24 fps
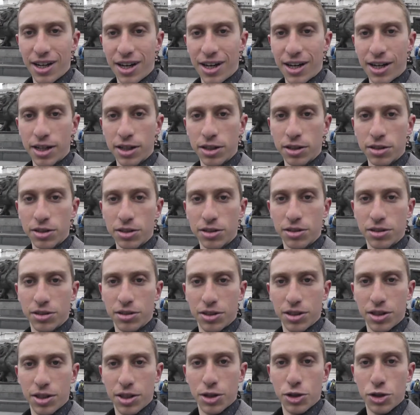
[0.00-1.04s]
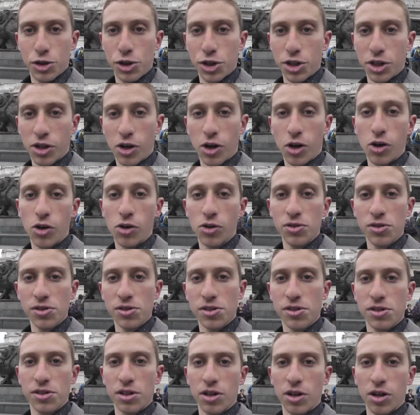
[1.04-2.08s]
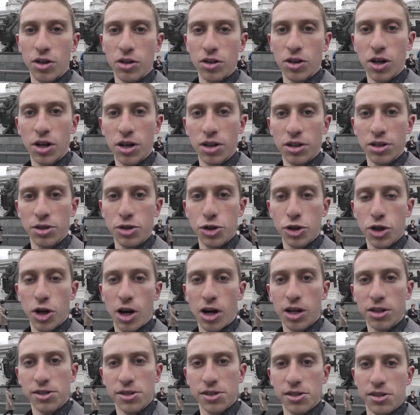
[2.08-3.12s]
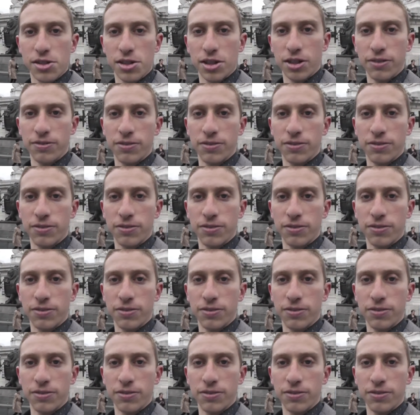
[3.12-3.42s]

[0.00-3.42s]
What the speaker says: and she calls a lot of the shots,